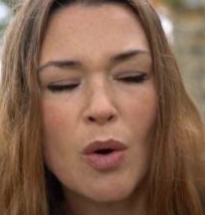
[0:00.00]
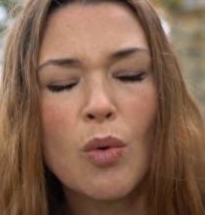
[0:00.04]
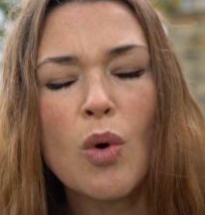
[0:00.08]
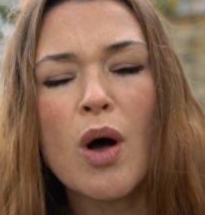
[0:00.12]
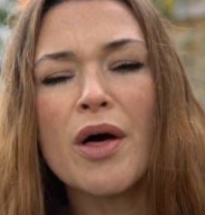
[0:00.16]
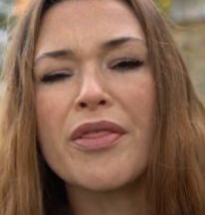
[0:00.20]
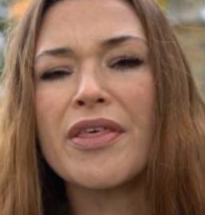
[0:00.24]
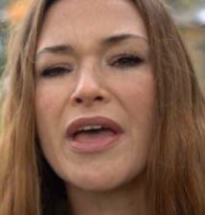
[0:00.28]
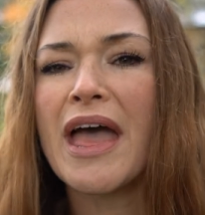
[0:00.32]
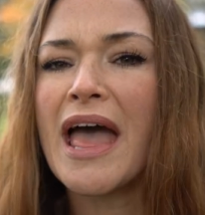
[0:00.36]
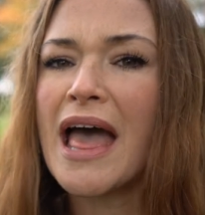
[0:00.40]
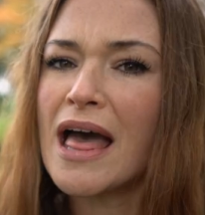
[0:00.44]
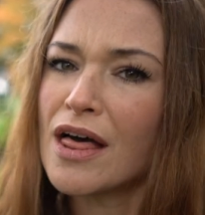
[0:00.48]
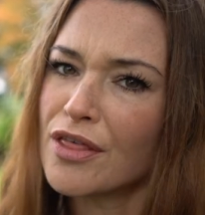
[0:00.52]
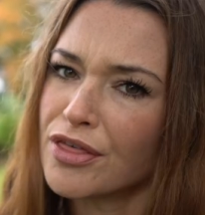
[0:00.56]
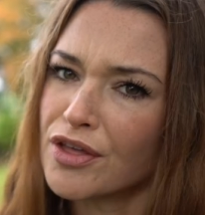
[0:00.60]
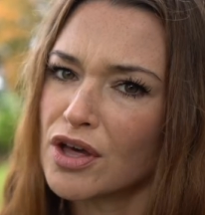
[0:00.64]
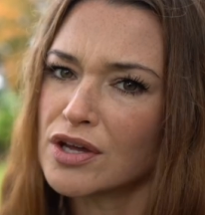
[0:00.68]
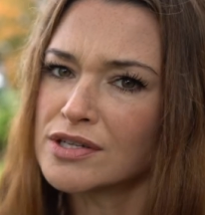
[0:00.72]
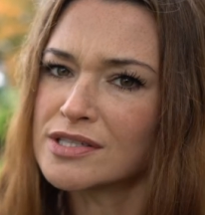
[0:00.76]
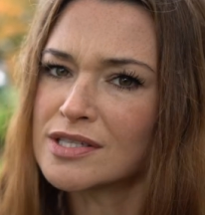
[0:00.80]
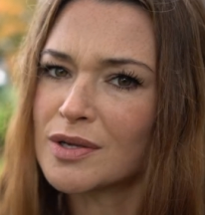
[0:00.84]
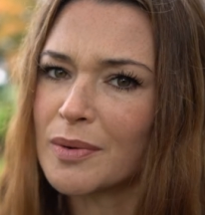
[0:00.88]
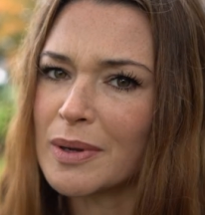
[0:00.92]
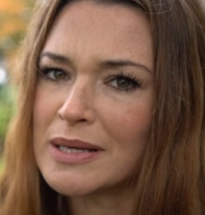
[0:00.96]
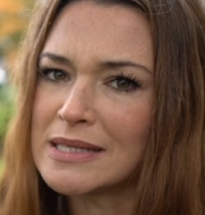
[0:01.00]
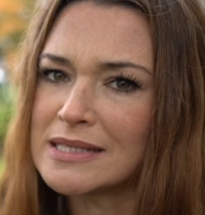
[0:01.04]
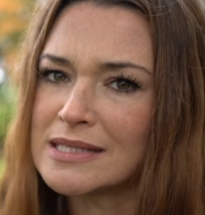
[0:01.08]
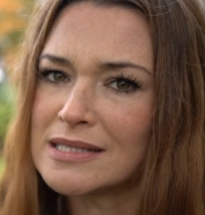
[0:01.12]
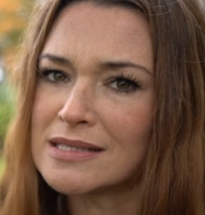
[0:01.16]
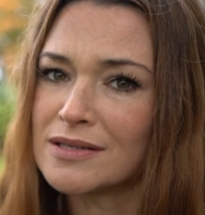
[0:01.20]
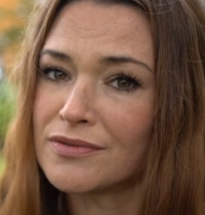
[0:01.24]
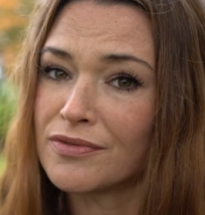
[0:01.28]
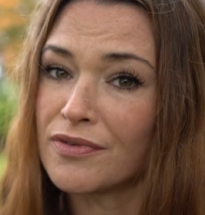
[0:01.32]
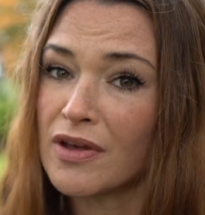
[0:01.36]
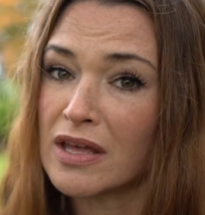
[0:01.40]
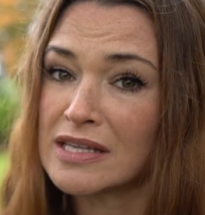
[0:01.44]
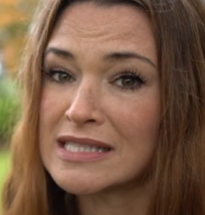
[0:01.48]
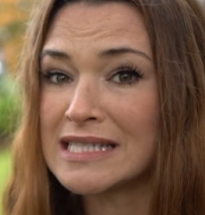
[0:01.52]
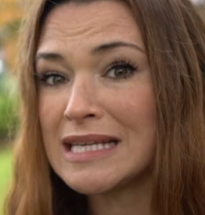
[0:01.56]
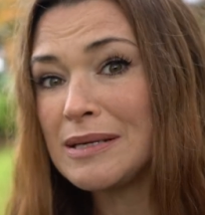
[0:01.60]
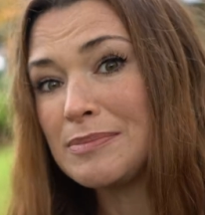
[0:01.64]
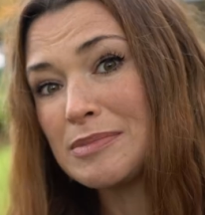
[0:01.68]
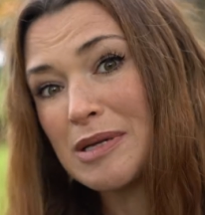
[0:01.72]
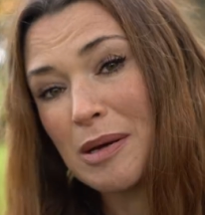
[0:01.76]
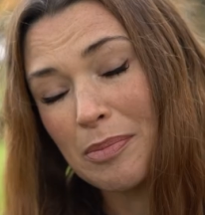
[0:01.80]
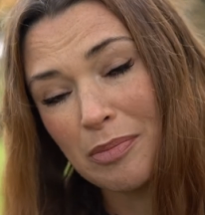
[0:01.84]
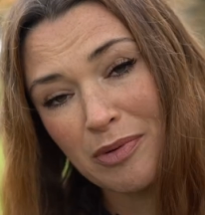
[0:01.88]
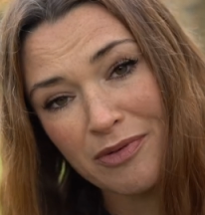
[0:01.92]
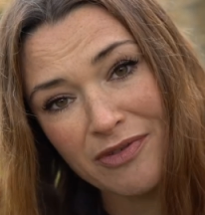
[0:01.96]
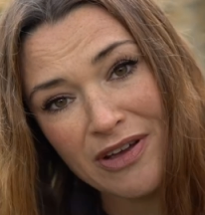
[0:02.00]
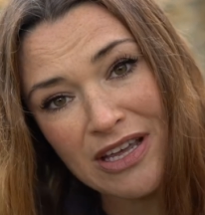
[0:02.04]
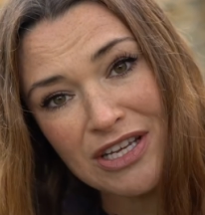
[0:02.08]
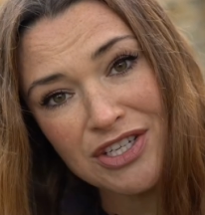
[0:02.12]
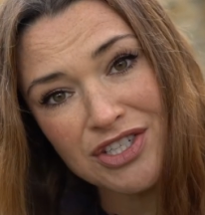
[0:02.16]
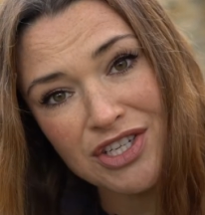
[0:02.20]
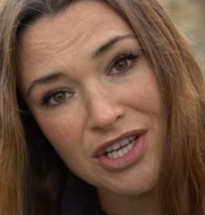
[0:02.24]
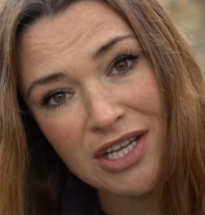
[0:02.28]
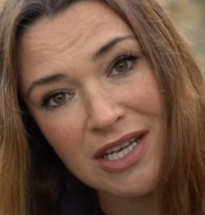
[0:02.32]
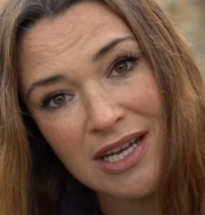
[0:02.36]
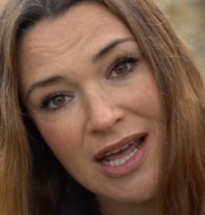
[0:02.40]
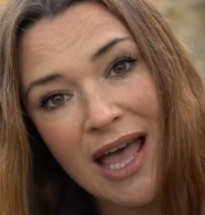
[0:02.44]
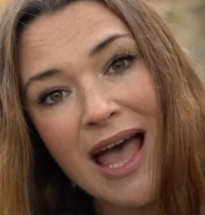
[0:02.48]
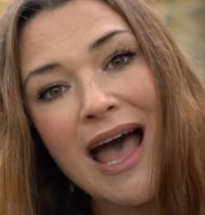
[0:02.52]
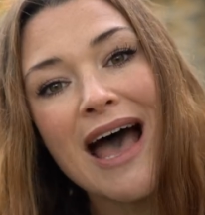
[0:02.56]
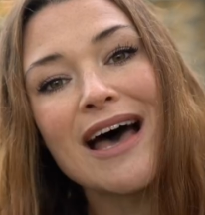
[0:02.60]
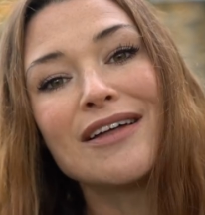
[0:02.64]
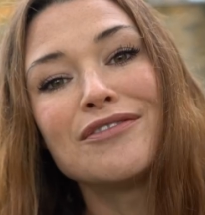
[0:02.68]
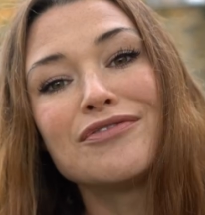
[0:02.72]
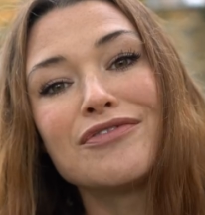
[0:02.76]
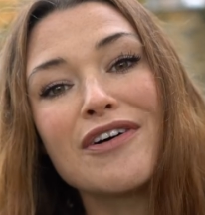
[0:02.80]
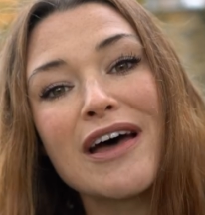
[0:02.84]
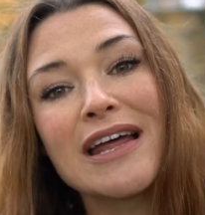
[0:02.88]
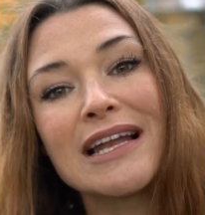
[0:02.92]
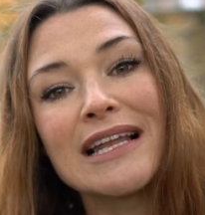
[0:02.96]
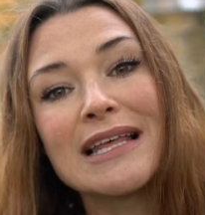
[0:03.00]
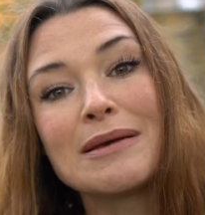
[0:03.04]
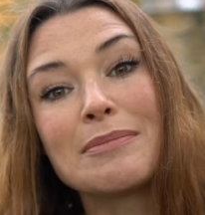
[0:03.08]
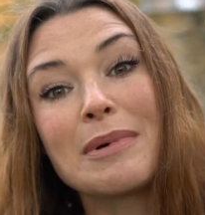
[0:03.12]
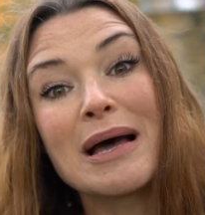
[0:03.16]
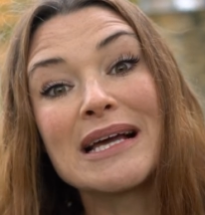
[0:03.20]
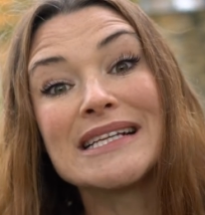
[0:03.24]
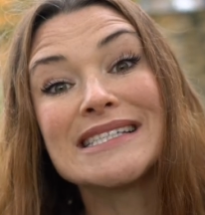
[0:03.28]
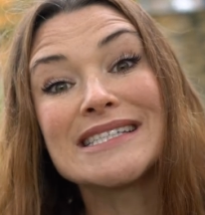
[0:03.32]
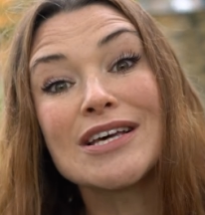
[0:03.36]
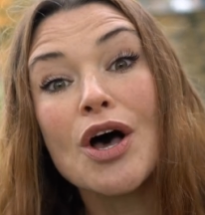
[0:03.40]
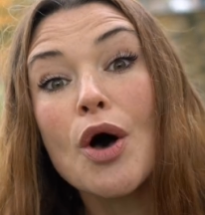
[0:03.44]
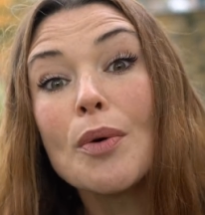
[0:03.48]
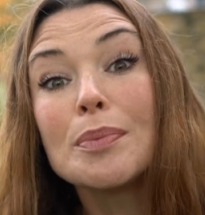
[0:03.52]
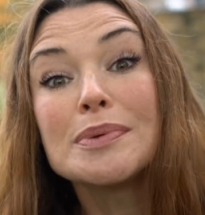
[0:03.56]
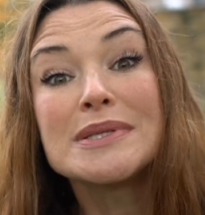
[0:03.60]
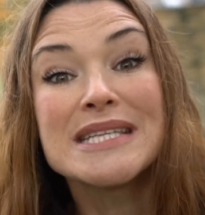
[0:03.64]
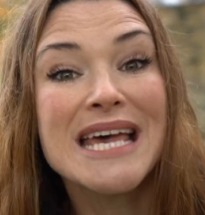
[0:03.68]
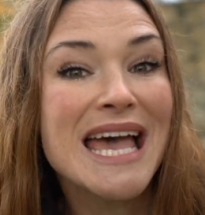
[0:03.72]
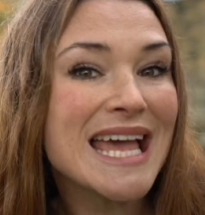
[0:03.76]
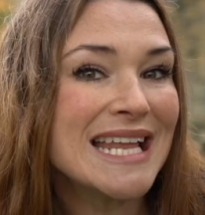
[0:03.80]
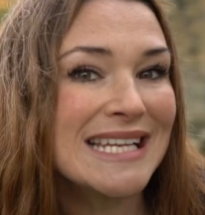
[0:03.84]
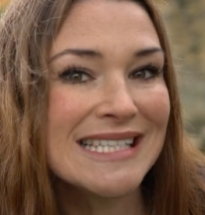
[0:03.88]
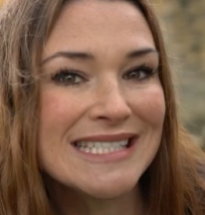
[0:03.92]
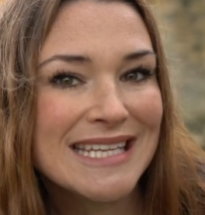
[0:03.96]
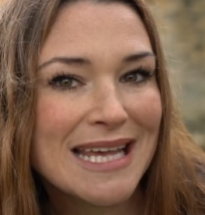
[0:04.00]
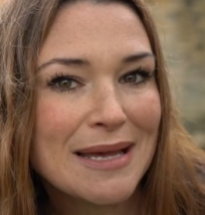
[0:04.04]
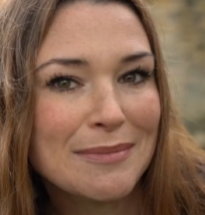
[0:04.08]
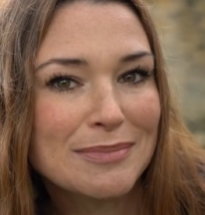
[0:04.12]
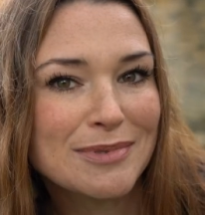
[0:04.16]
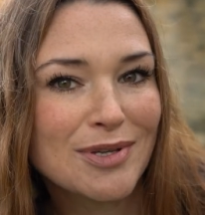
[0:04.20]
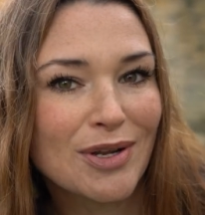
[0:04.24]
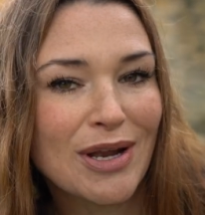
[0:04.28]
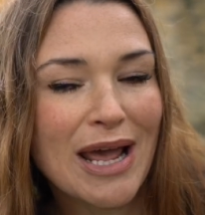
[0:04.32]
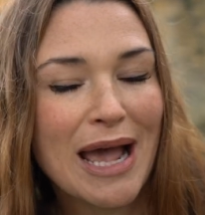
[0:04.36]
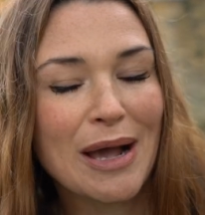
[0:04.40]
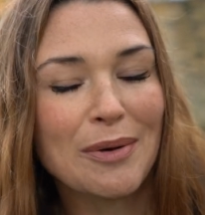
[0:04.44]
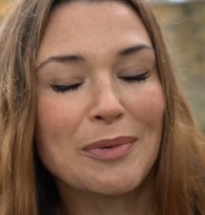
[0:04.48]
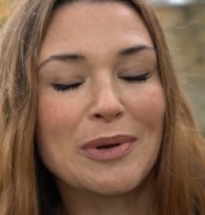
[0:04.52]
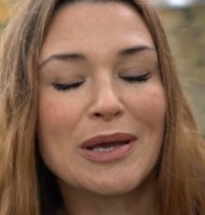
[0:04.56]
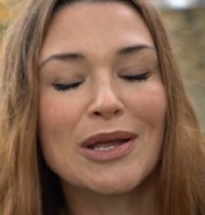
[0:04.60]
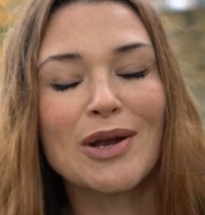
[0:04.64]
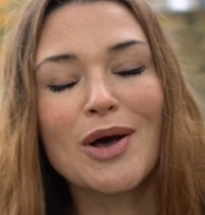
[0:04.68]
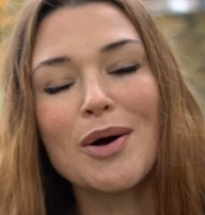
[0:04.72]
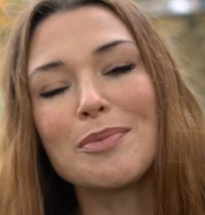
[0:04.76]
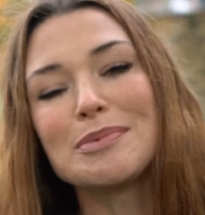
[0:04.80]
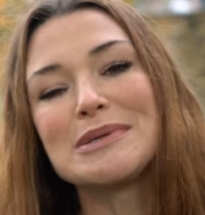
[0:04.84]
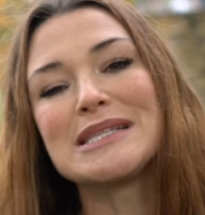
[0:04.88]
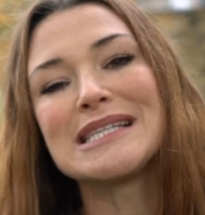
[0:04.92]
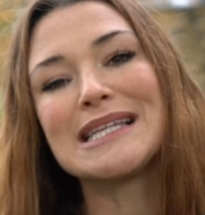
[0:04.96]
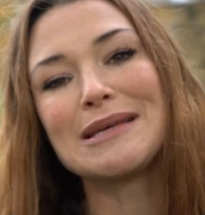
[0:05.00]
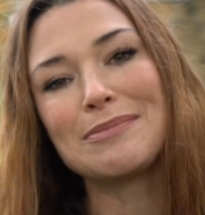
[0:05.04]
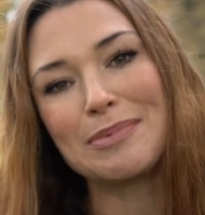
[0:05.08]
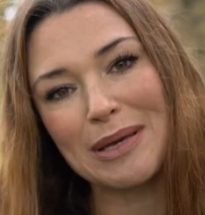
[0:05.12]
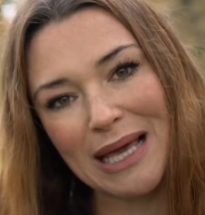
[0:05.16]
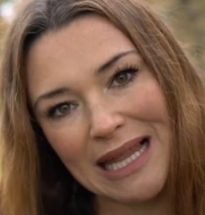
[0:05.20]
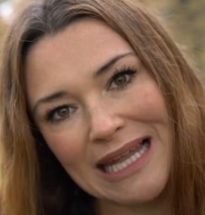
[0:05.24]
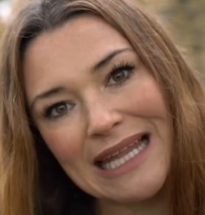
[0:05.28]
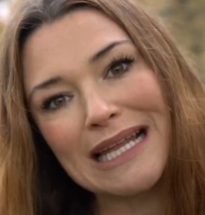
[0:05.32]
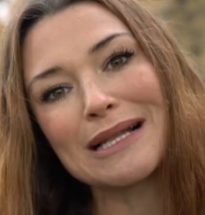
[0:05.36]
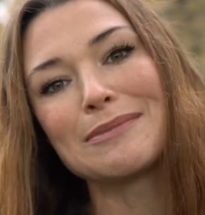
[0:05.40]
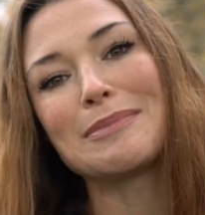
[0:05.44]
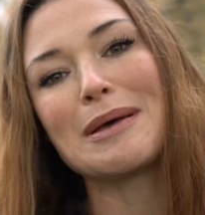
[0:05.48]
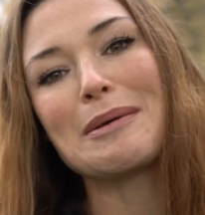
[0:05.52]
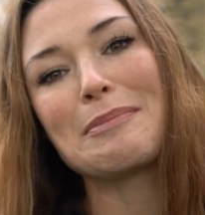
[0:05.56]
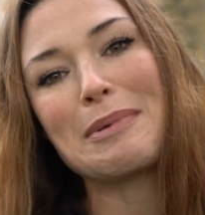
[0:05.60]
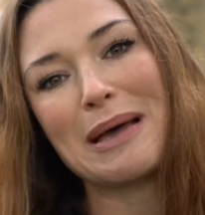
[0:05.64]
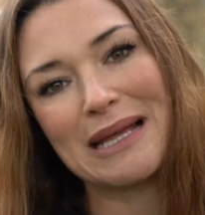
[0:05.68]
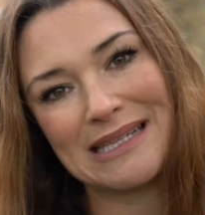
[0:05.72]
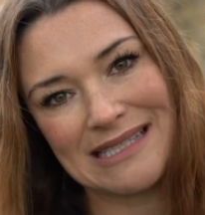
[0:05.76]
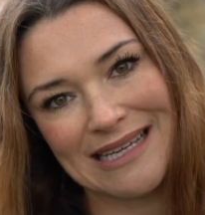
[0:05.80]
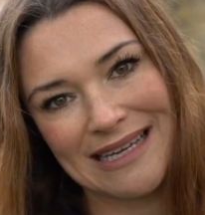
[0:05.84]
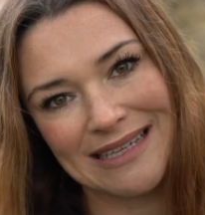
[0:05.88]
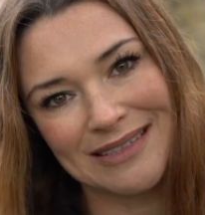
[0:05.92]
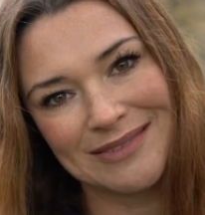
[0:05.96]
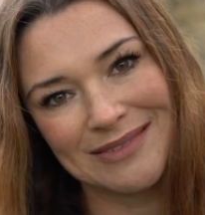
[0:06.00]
what are the health consequences of sleep deprivation, and finally my top 10 tips on how we can all be sleeping a little bit better.